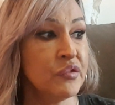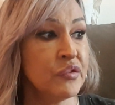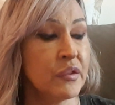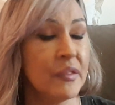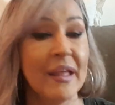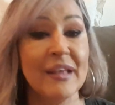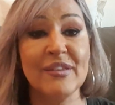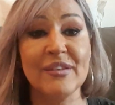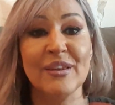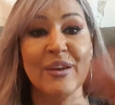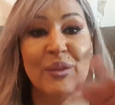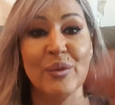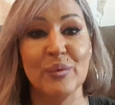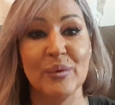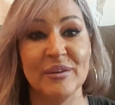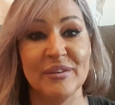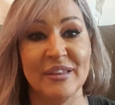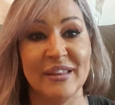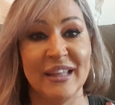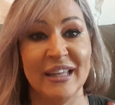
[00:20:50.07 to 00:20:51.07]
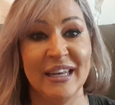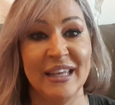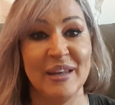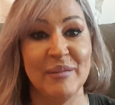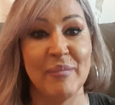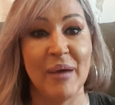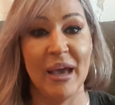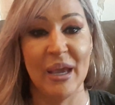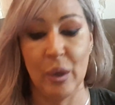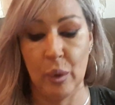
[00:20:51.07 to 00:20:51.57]
that's another reason they need
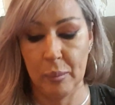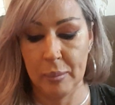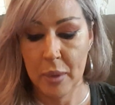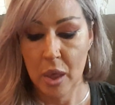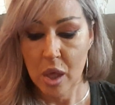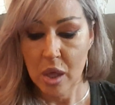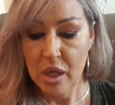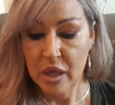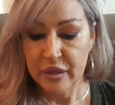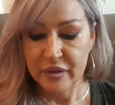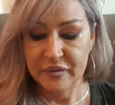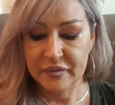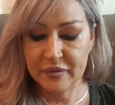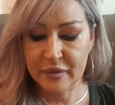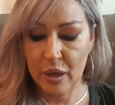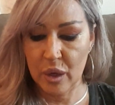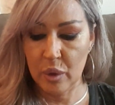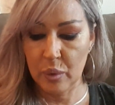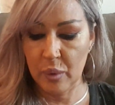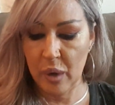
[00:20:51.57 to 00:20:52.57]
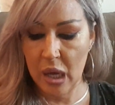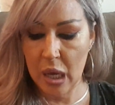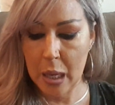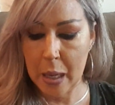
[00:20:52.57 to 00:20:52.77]
my help. So